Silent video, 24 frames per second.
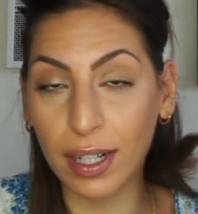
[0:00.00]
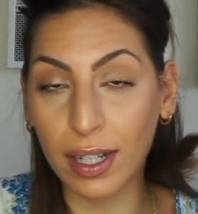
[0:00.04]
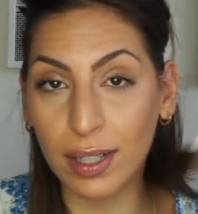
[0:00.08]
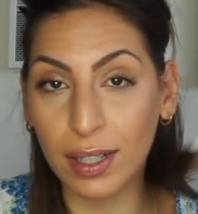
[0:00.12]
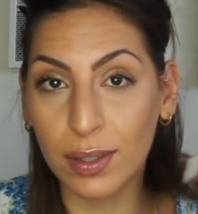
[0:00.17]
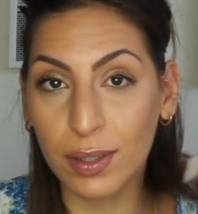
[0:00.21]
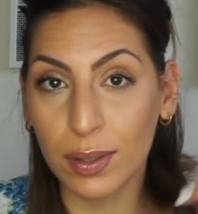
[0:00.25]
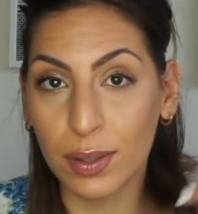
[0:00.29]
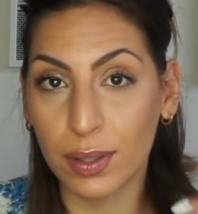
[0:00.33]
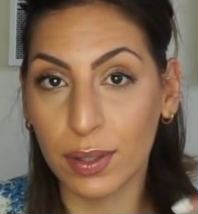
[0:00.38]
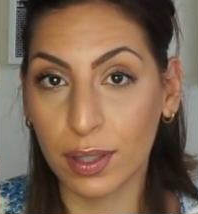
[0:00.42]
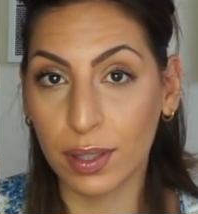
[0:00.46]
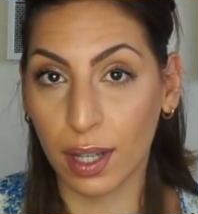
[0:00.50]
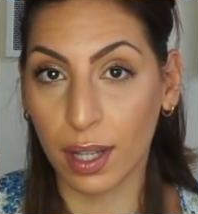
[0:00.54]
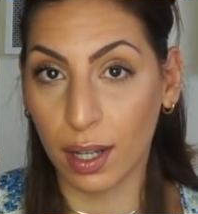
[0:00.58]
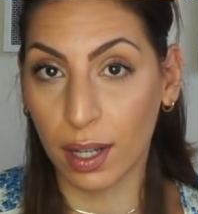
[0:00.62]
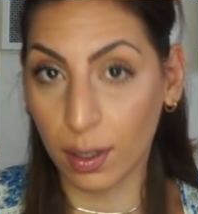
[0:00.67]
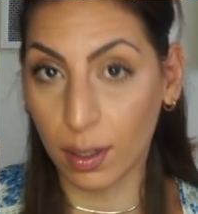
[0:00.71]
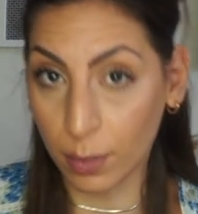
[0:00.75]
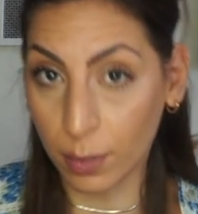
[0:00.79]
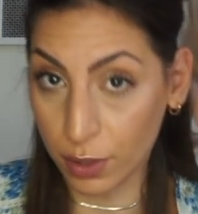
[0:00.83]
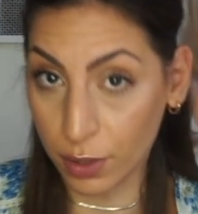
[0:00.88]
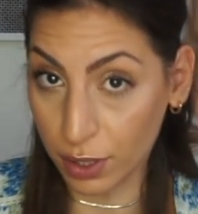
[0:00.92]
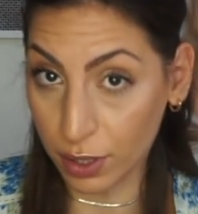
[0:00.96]
loose
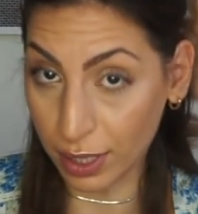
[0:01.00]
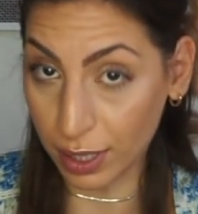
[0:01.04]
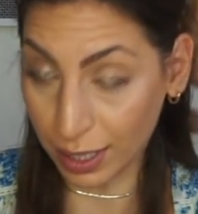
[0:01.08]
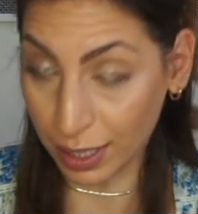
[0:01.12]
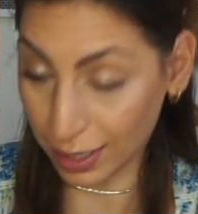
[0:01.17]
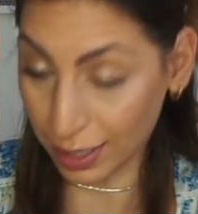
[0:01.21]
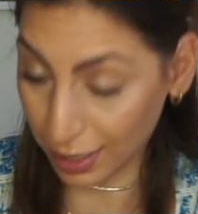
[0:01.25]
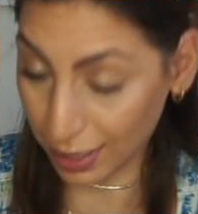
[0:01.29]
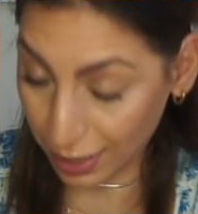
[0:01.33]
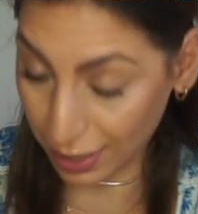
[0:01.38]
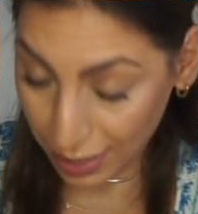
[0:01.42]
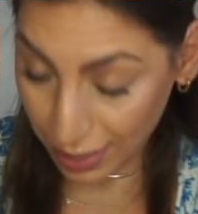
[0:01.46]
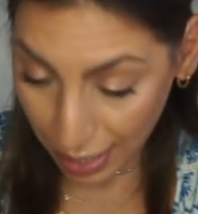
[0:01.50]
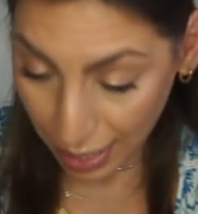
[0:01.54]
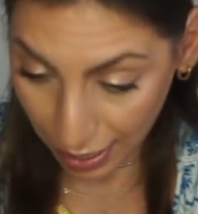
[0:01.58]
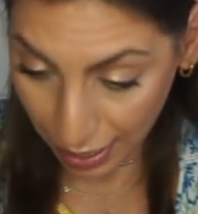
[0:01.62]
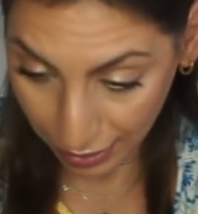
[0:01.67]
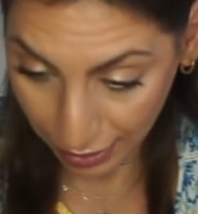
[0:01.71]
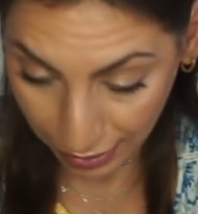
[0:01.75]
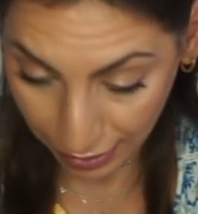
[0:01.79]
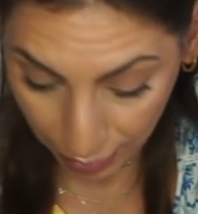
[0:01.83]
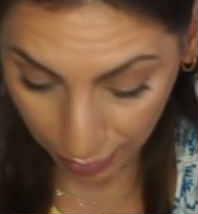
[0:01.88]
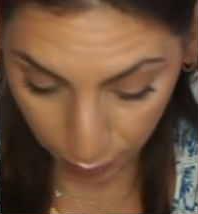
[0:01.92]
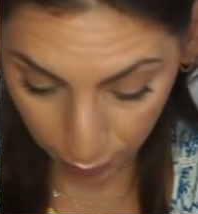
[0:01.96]
curl, which is
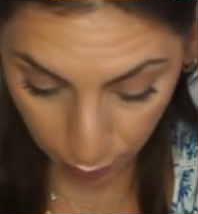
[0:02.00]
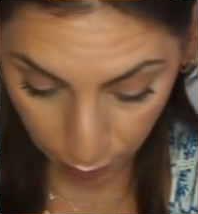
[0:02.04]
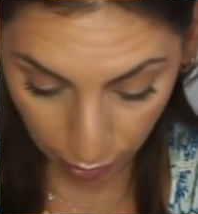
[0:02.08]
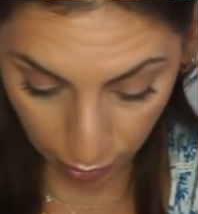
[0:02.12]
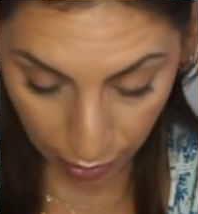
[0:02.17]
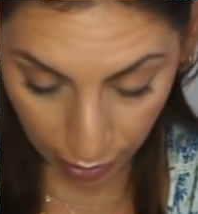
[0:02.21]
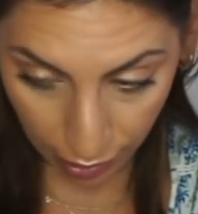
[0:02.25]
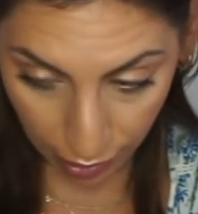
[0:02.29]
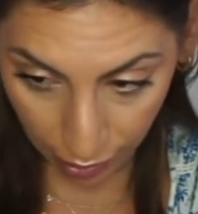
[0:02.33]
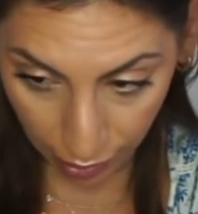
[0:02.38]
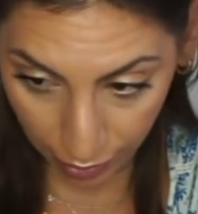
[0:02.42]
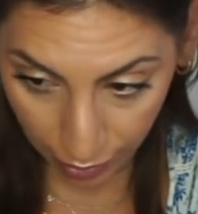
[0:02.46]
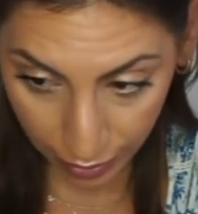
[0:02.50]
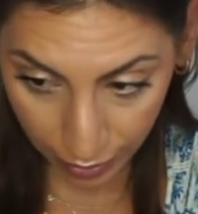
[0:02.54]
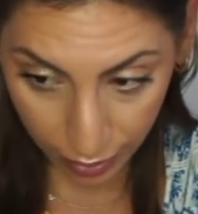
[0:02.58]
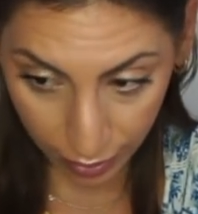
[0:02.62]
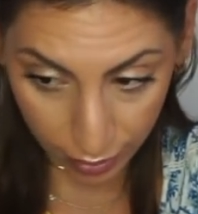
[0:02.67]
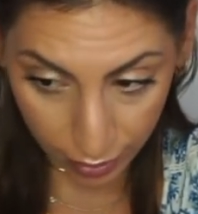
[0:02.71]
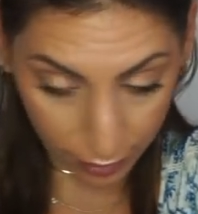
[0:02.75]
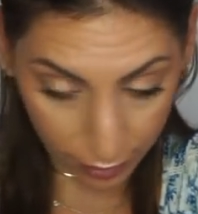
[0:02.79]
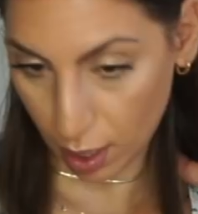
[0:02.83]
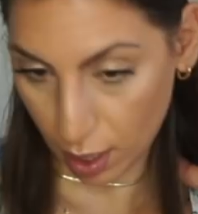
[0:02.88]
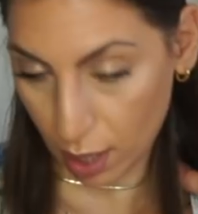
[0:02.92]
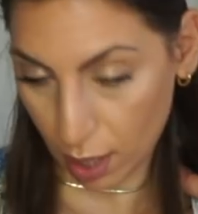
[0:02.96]
exactly what I
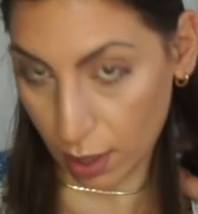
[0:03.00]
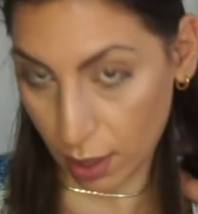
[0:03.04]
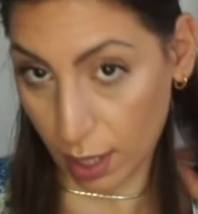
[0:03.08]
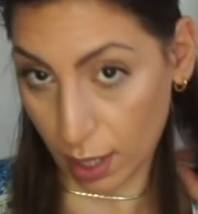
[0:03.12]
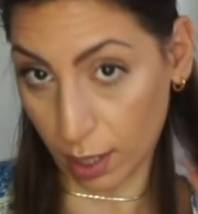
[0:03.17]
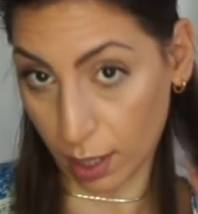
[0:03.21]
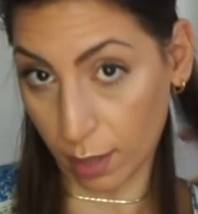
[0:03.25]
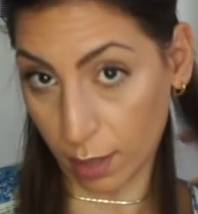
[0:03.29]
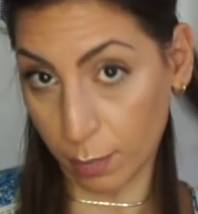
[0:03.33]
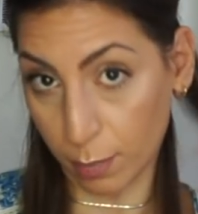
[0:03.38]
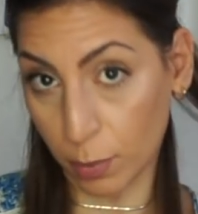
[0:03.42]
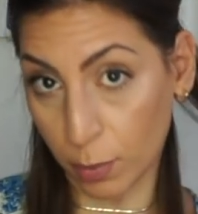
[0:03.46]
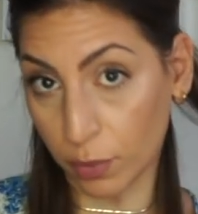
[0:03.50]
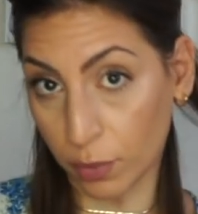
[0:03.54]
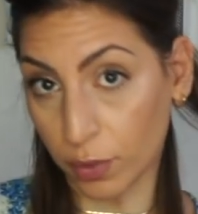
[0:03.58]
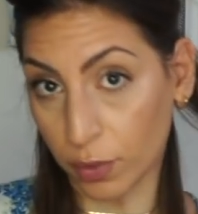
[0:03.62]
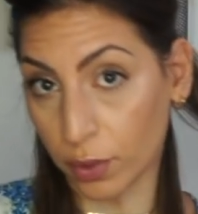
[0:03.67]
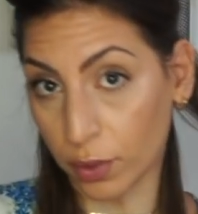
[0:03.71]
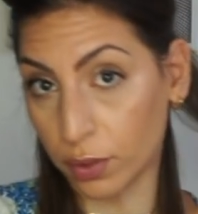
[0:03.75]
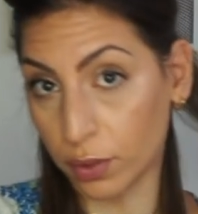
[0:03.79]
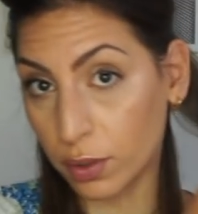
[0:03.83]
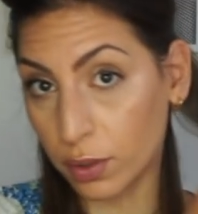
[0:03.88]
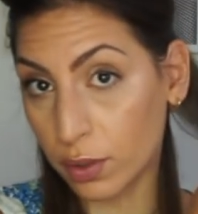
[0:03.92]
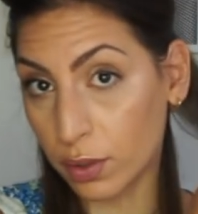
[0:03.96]
like. And then move
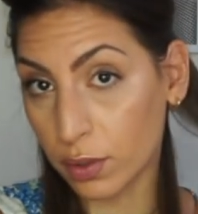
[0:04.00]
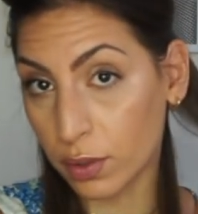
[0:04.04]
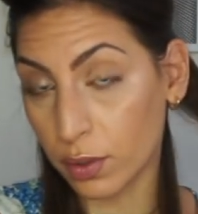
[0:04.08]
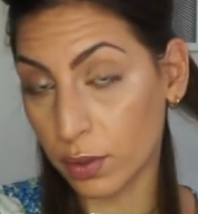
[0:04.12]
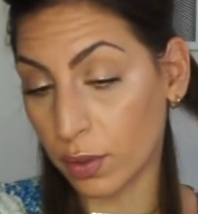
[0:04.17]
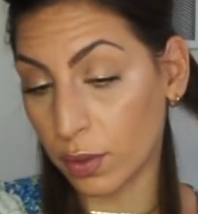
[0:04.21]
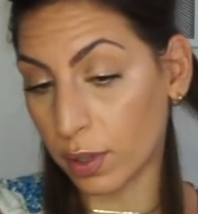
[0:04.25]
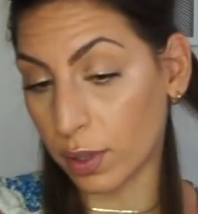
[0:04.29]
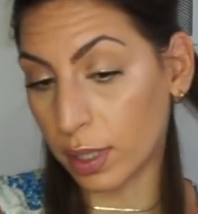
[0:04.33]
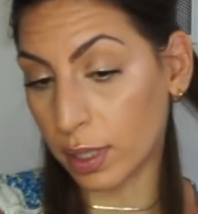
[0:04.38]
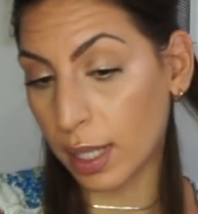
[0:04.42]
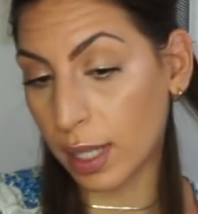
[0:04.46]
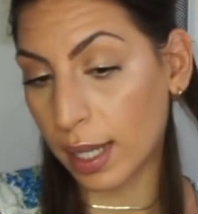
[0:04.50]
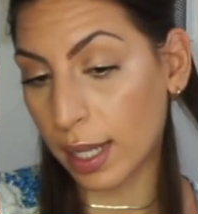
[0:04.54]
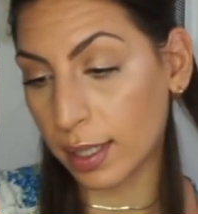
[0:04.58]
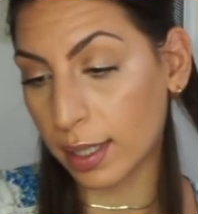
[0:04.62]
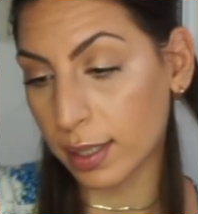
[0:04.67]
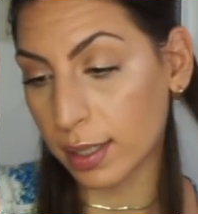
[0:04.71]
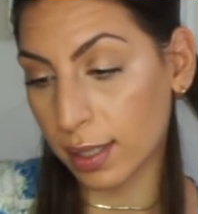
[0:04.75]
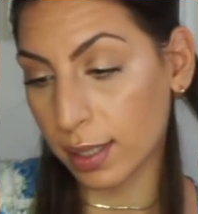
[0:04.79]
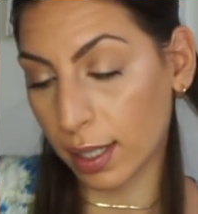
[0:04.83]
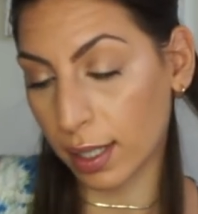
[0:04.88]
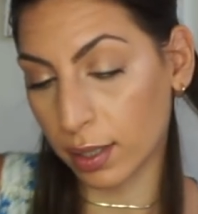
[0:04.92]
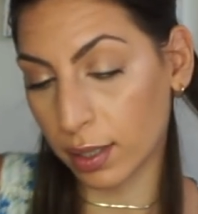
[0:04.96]
on to the
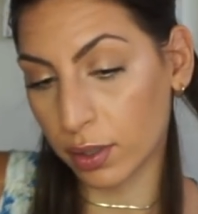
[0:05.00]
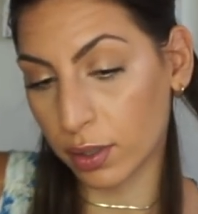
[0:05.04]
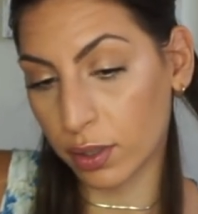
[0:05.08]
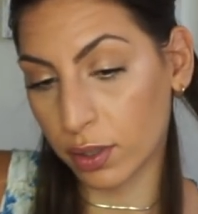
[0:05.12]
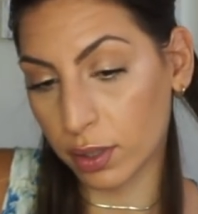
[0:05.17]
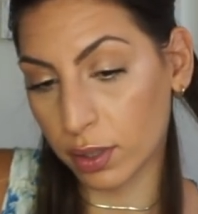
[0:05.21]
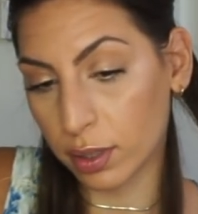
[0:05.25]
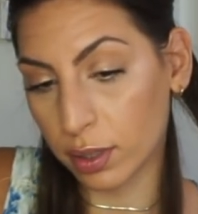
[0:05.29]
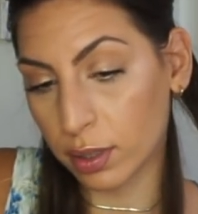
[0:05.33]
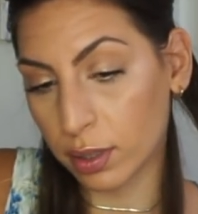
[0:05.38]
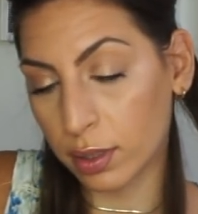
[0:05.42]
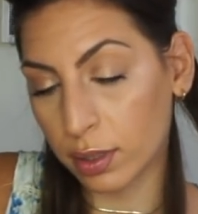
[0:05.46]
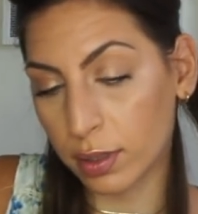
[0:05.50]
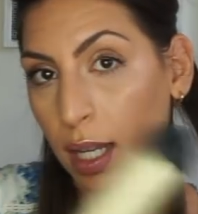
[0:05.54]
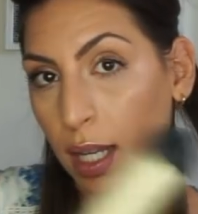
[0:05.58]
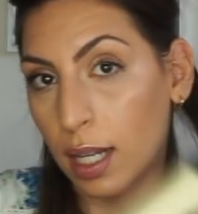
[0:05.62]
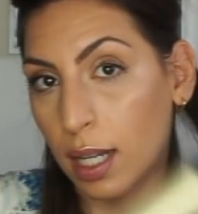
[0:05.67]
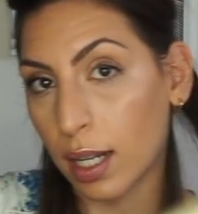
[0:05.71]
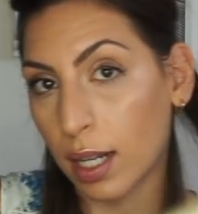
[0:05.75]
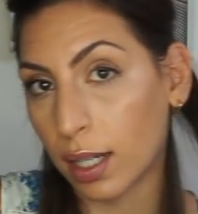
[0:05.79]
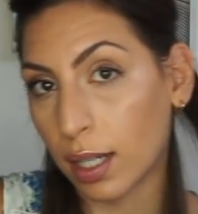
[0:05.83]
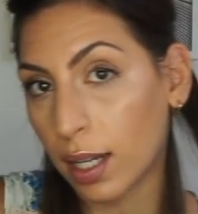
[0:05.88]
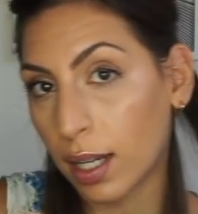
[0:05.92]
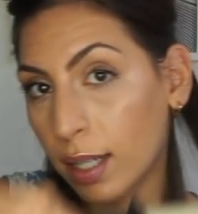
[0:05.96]
next section.
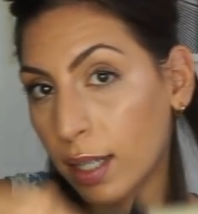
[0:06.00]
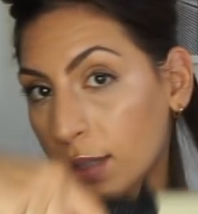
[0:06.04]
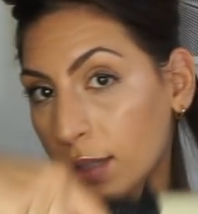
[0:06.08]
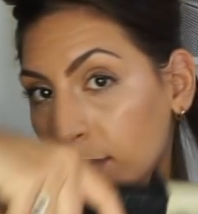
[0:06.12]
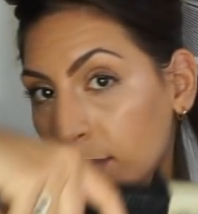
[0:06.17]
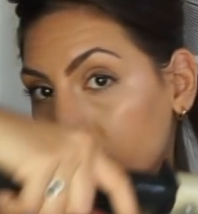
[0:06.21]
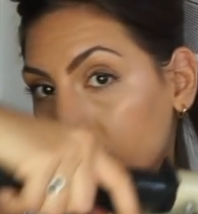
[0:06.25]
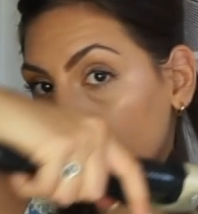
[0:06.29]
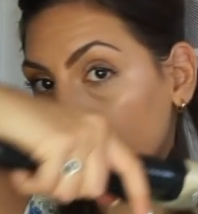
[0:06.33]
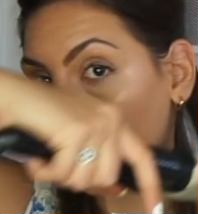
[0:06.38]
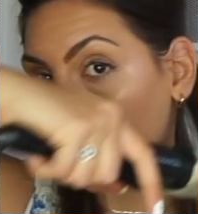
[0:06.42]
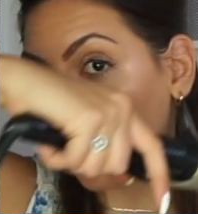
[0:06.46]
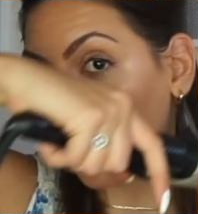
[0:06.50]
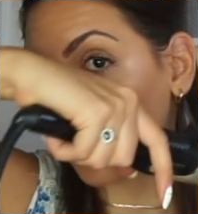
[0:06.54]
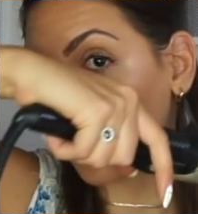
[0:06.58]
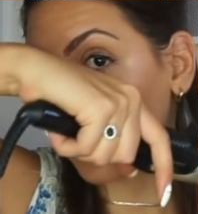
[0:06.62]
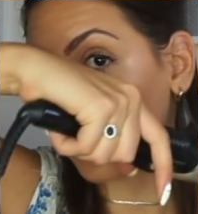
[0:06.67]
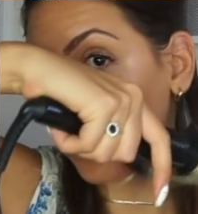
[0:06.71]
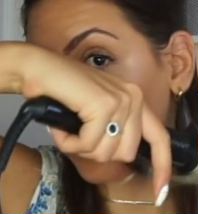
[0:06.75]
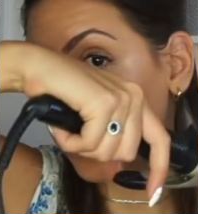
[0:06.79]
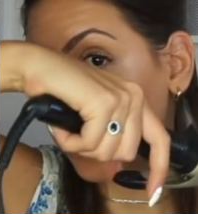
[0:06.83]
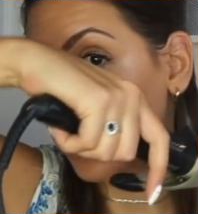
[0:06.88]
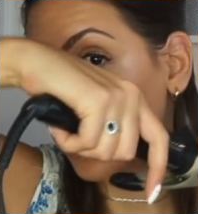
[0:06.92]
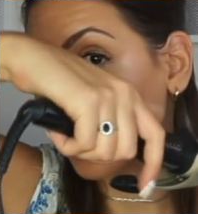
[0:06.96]
And I kind of start
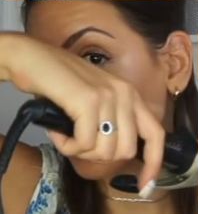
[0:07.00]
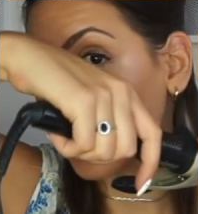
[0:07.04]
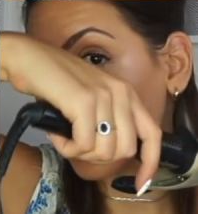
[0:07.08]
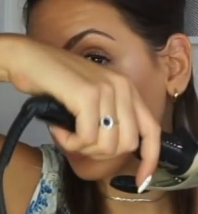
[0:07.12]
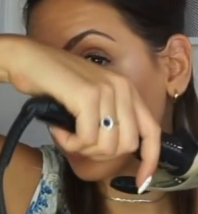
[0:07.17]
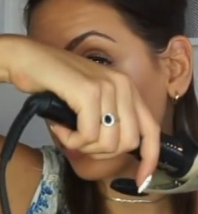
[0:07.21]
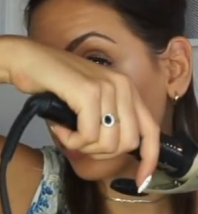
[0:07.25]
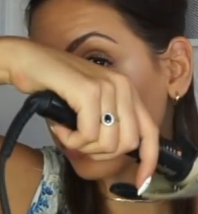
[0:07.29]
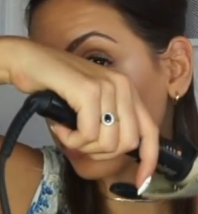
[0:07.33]
from the middle